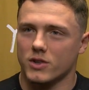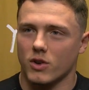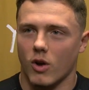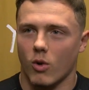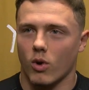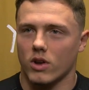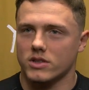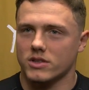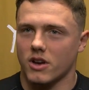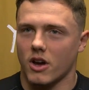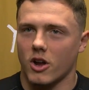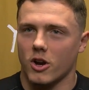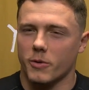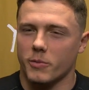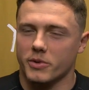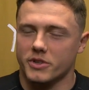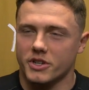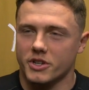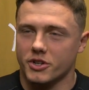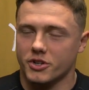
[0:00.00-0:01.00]
so I wasn't
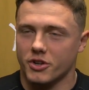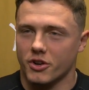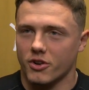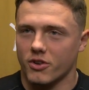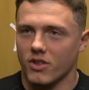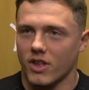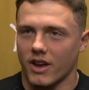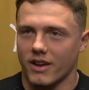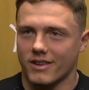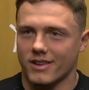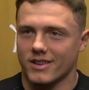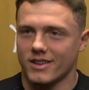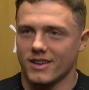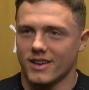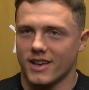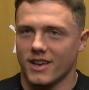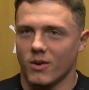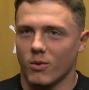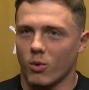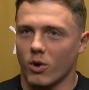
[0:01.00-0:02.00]
100% sure like
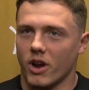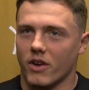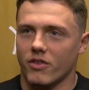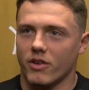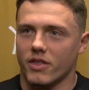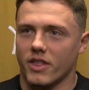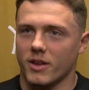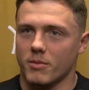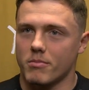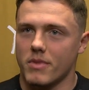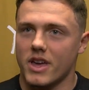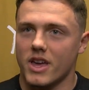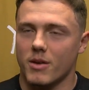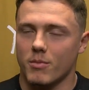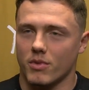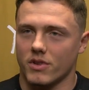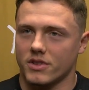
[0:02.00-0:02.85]
what everything meant.